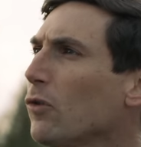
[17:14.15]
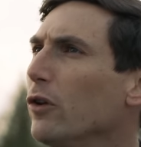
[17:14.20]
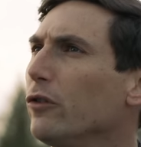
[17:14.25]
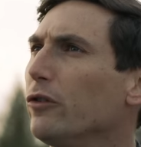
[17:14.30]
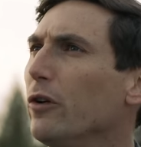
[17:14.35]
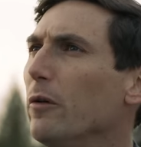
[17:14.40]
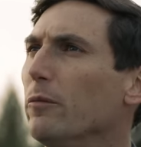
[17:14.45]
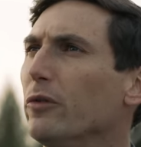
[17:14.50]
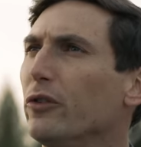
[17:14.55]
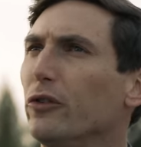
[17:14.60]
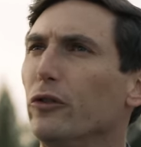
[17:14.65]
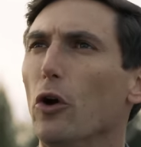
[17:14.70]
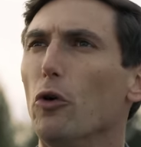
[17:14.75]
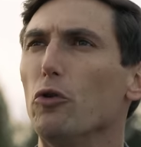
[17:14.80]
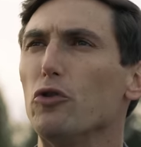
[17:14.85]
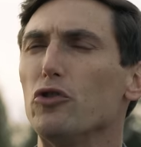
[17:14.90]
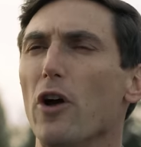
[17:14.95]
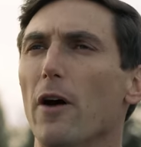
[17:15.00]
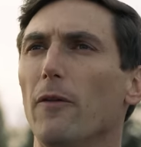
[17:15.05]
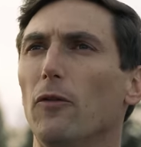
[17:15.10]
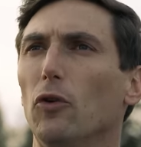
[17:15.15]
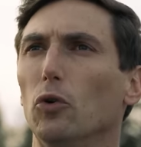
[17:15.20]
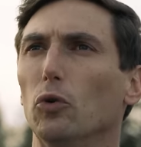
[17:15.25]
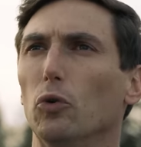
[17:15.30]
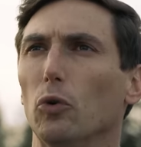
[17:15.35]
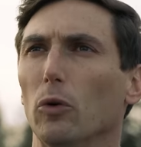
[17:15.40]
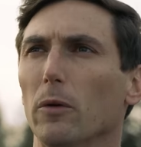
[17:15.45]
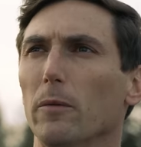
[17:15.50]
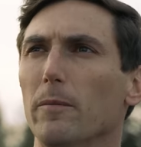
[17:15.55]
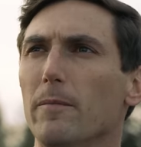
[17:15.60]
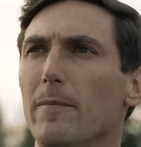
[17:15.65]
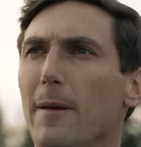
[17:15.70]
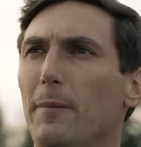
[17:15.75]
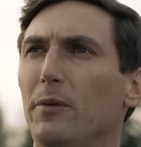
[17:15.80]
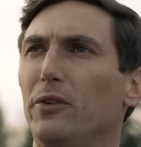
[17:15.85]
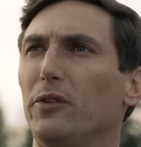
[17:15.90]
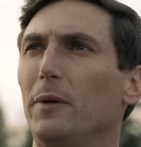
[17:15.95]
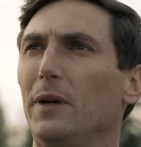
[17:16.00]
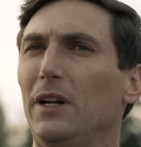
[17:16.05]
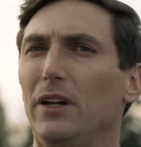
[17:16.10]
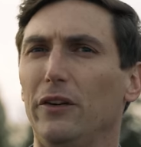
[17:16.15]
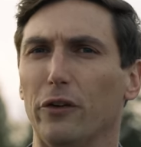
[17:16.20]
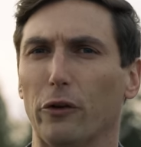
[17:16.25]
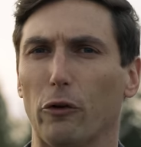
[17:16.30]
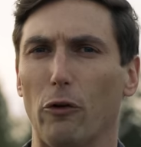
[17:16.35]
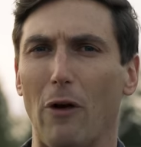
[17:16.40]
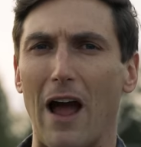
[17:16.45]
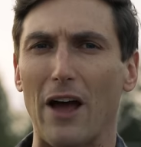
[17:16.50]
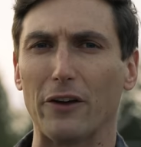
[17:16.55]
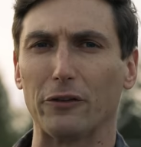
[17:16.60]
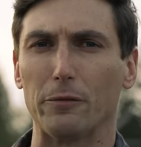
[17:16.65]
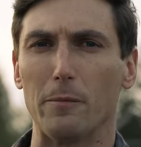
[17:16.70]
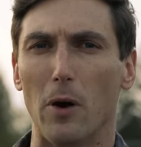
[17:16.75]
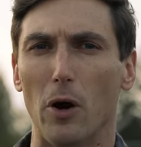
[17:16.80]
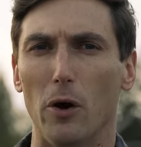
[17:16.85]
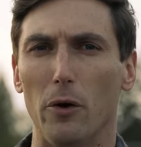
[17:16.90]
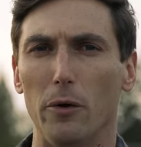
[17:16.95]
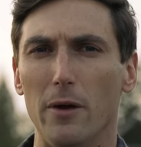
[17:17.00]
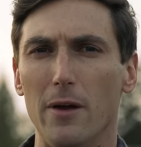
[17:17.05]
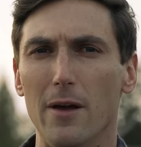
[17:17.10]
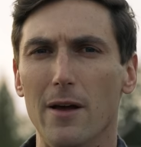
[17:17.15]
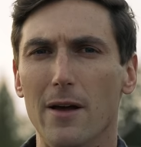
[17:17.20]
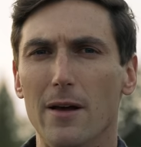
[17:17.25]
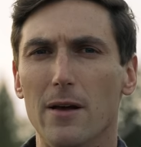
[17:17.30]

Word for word: some snow shoveled, or maybe somebody needs their grass mowed.